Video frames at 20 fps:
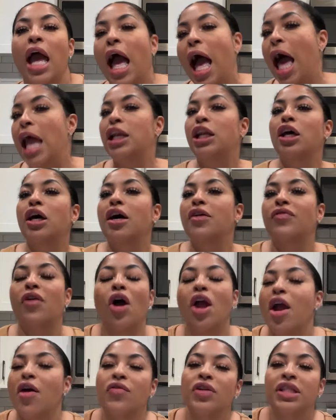I love
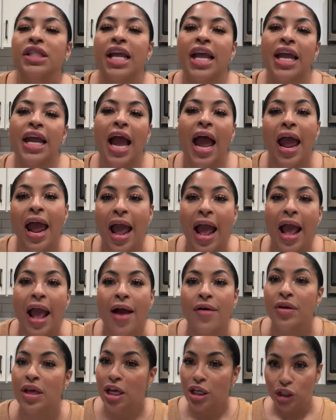everything I
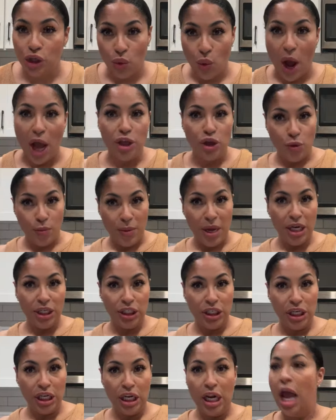have. So while you
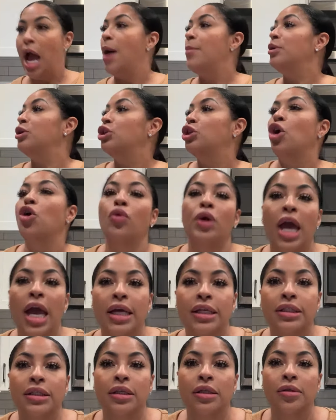mention it, I'm gonna
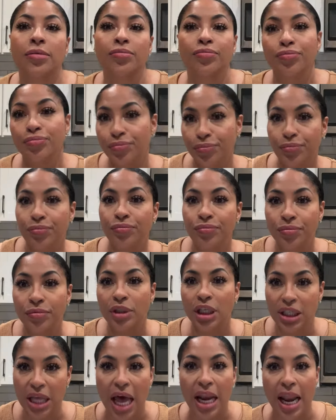showcase it. Mm-hmm.
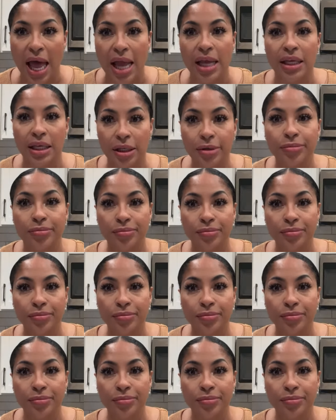Cause I like it.